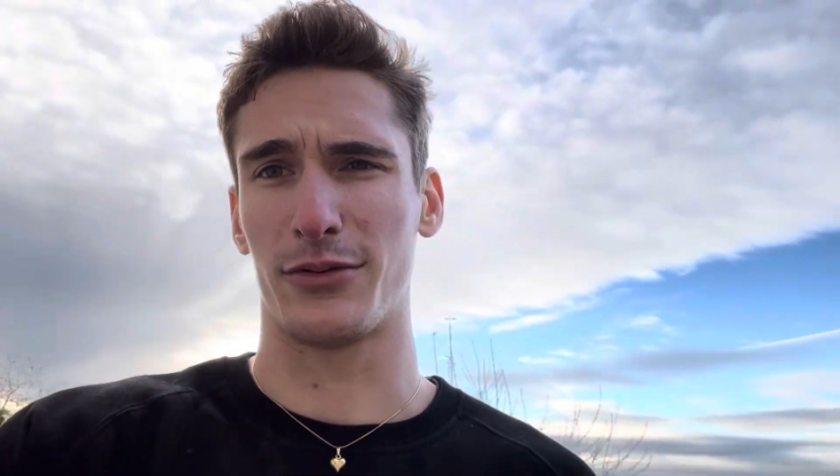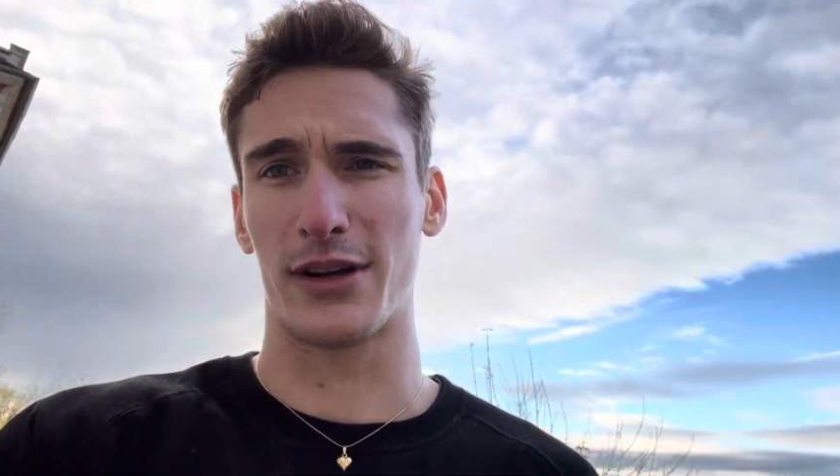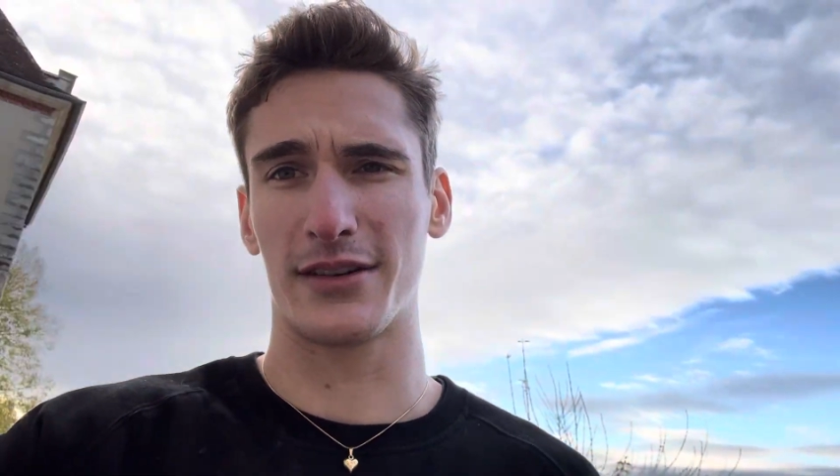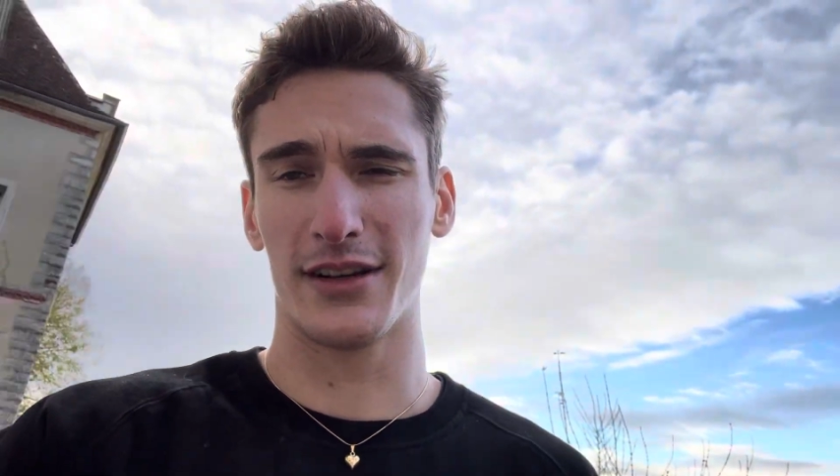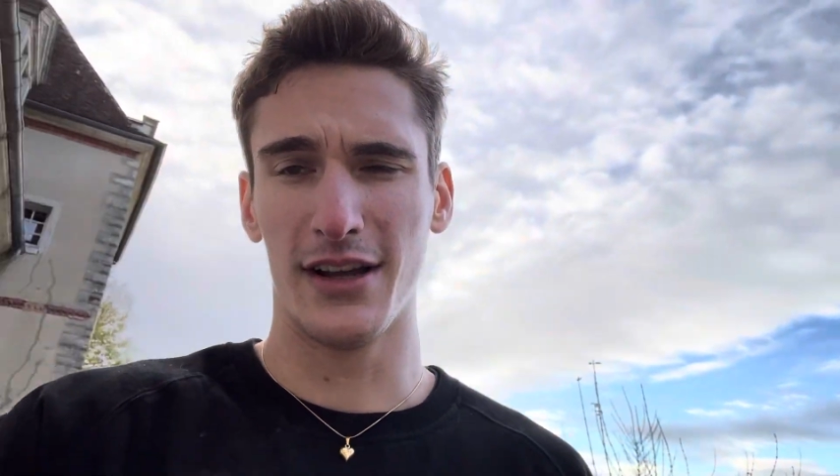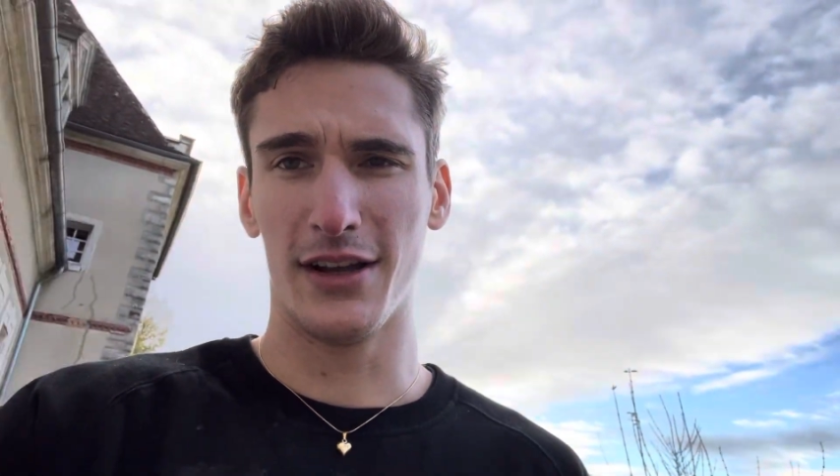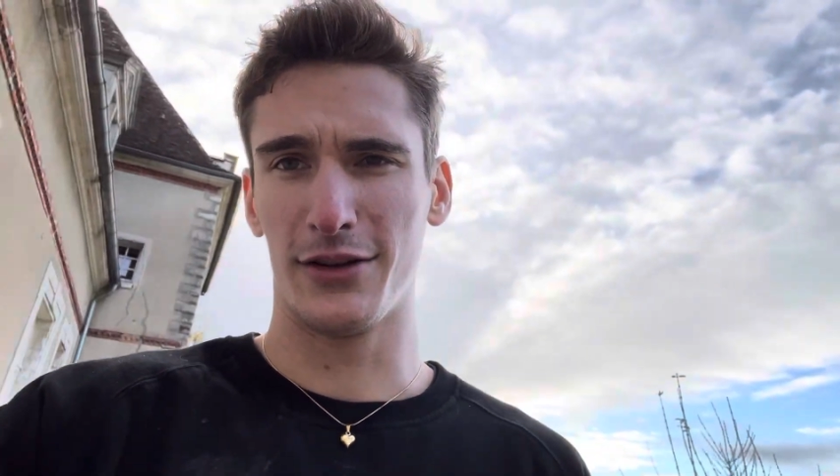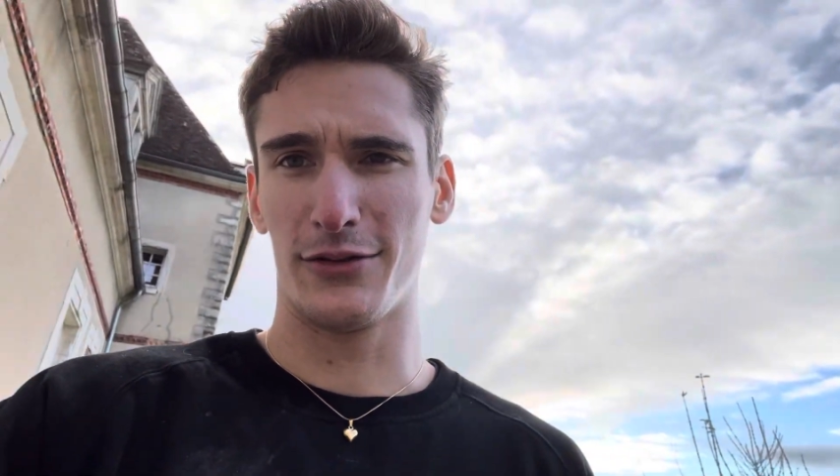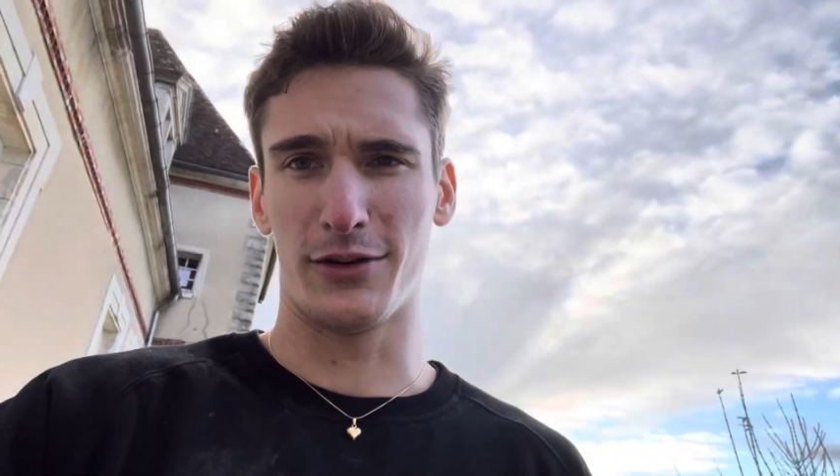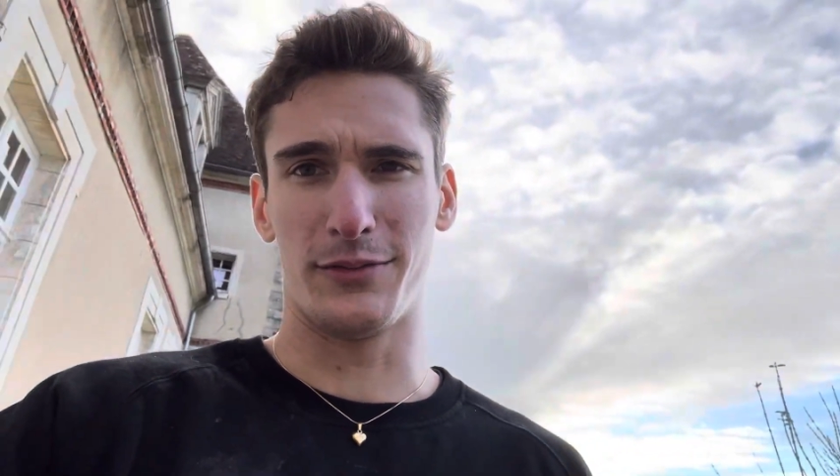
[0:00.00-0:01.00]

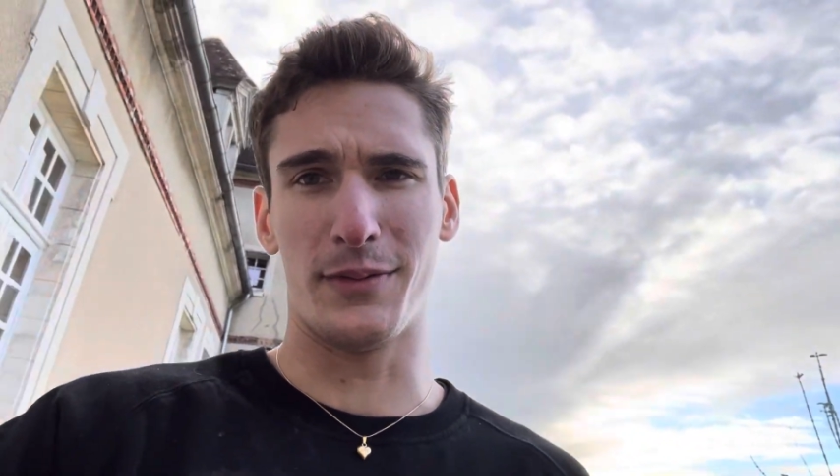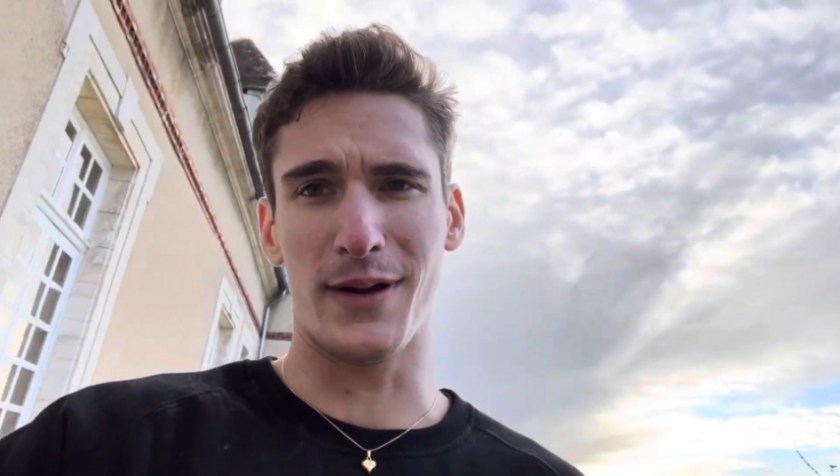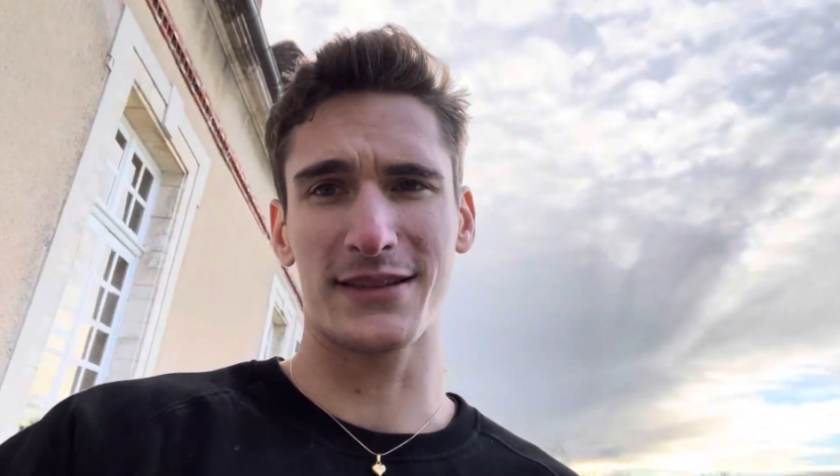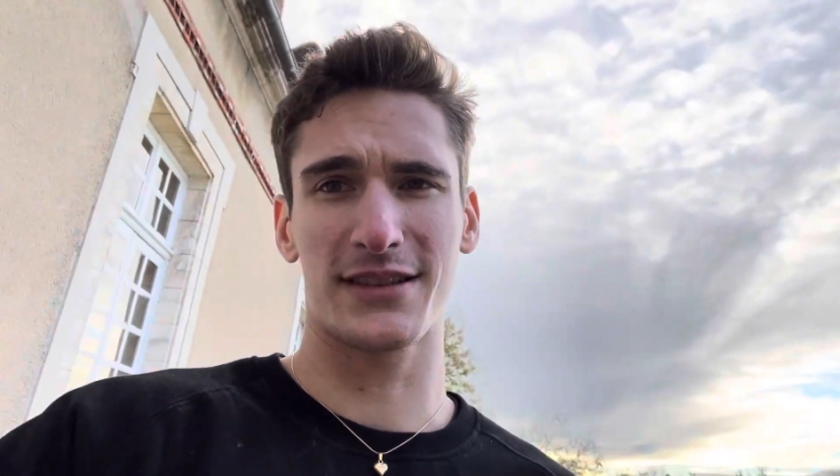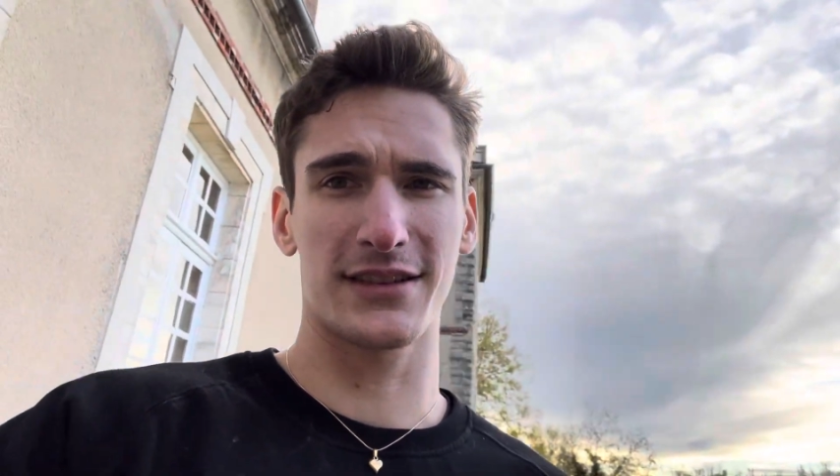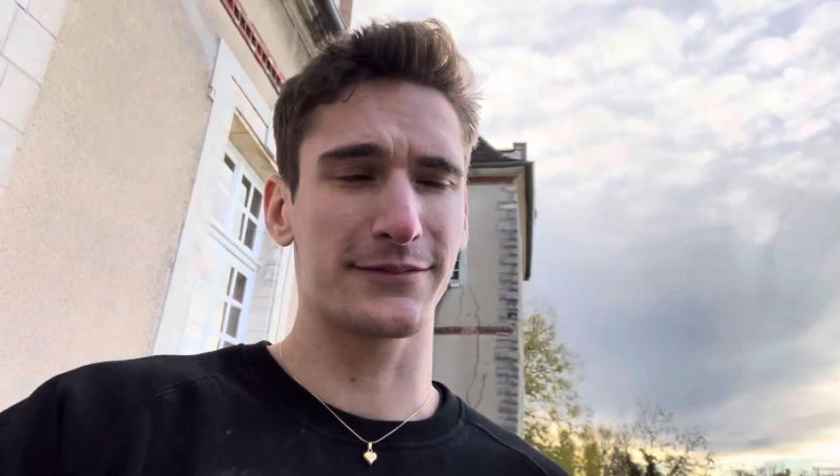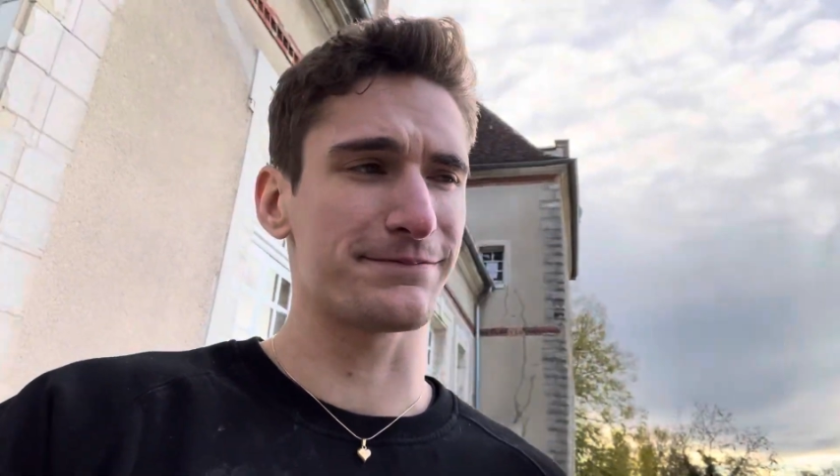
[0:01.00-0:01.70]
one would be best.